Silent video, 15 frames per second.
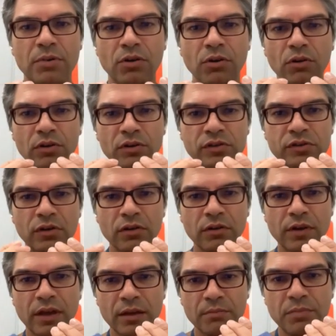but
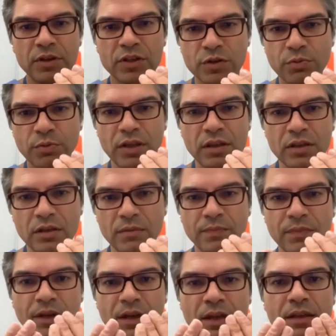also in between
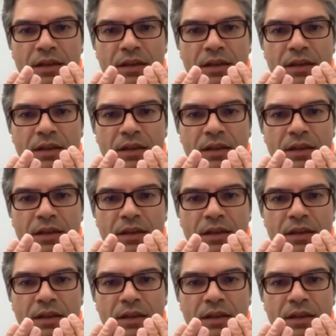them,